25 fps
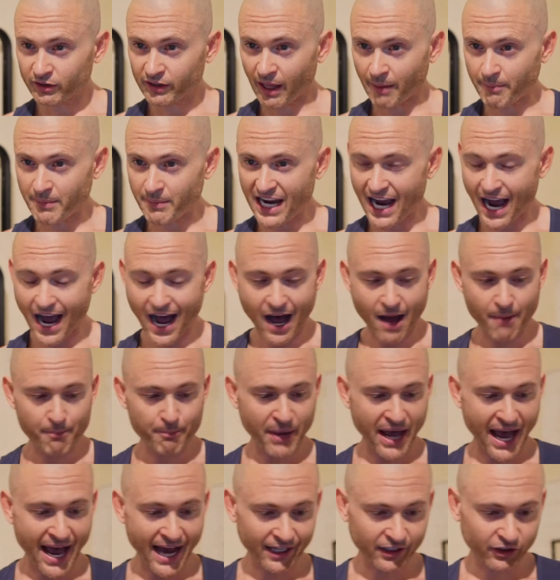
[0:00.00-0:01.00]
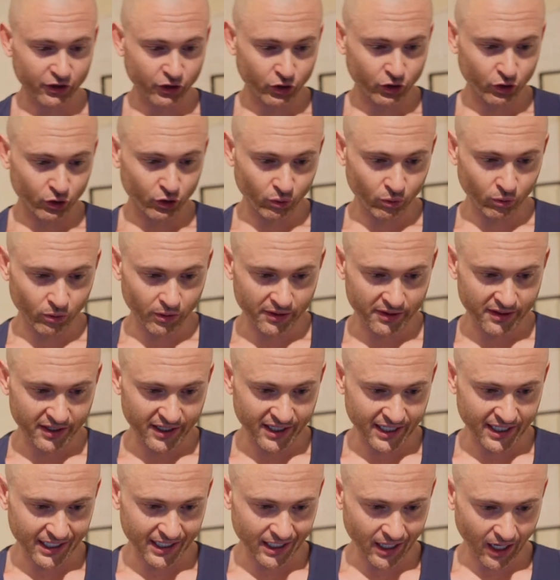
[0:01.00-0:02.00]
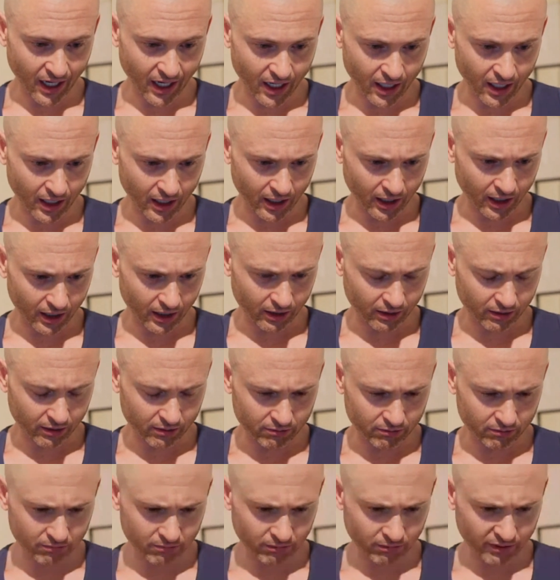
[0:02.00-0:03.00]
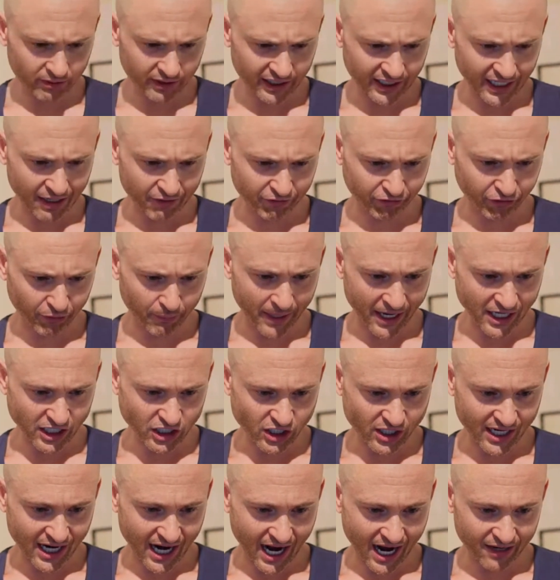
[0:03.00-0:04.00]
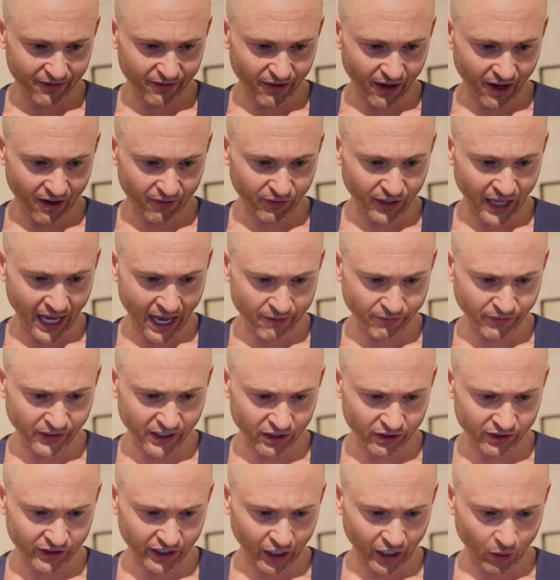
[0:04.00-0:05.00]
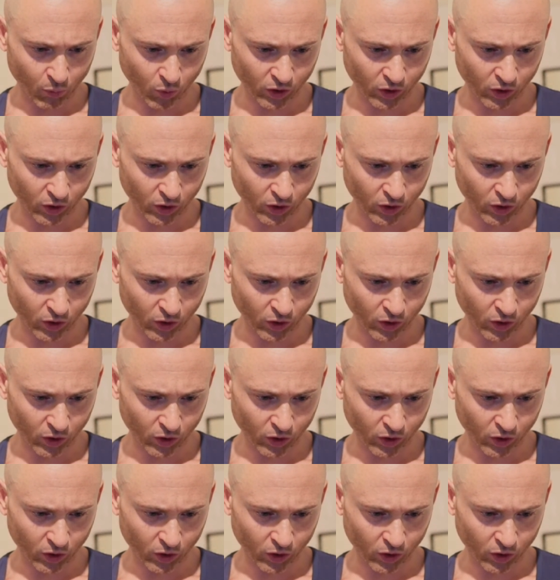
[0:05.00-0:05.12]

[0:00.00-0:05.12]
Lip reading: let me hop back to the information that I have here that